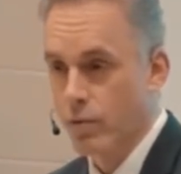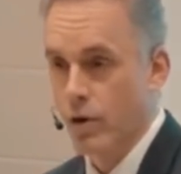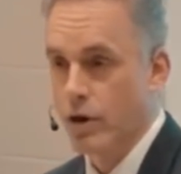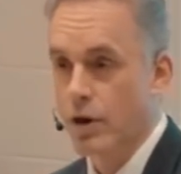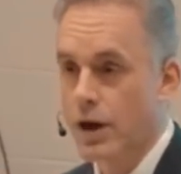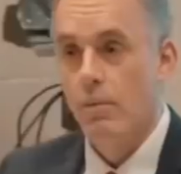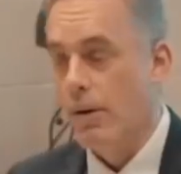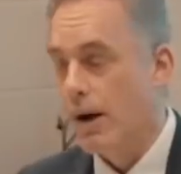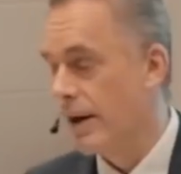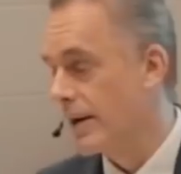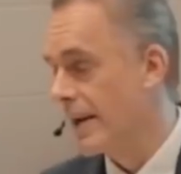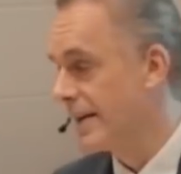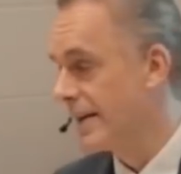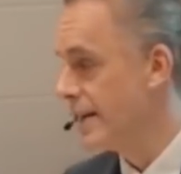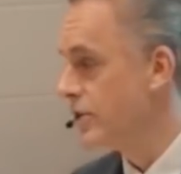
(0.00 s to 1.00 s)
work, uh,
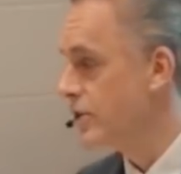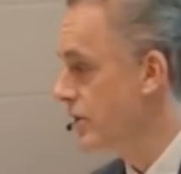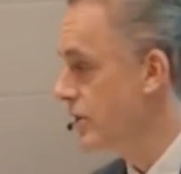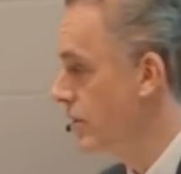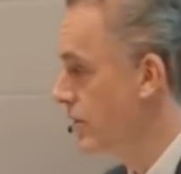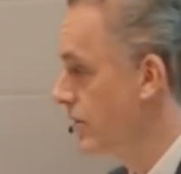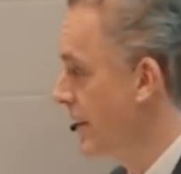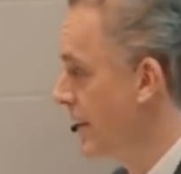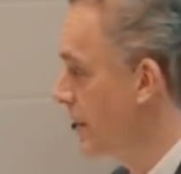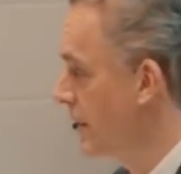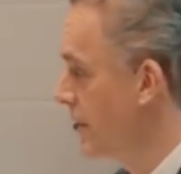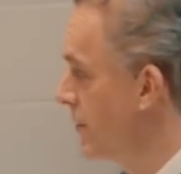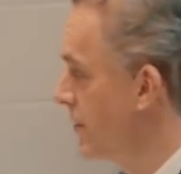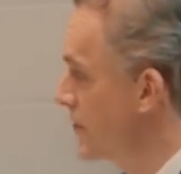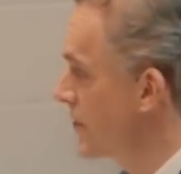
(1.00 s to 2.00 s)
attention to your mental
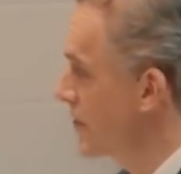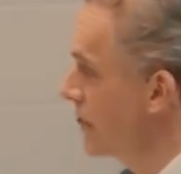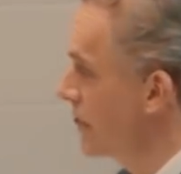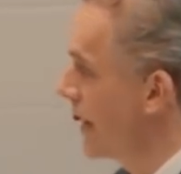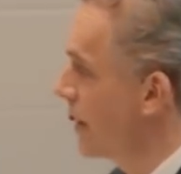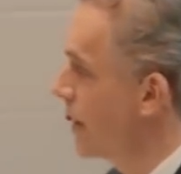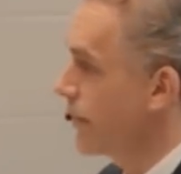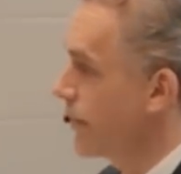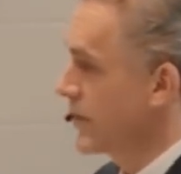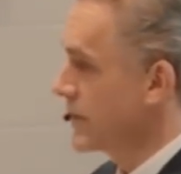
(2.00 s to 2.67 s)
and physical health,